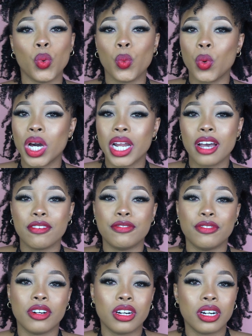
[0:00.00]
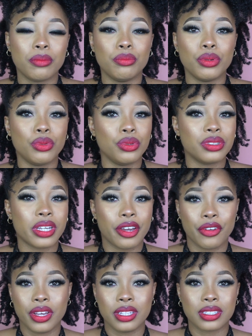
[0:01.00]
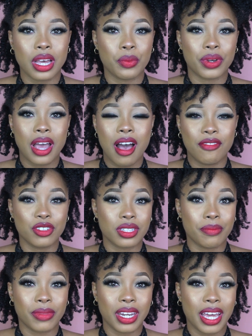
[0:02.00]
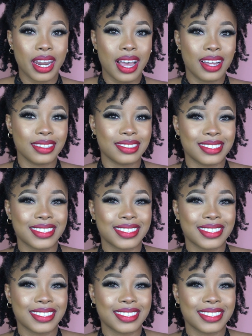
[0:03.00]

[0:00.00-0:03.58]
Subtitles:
whatever bold earrings I would have or something like that.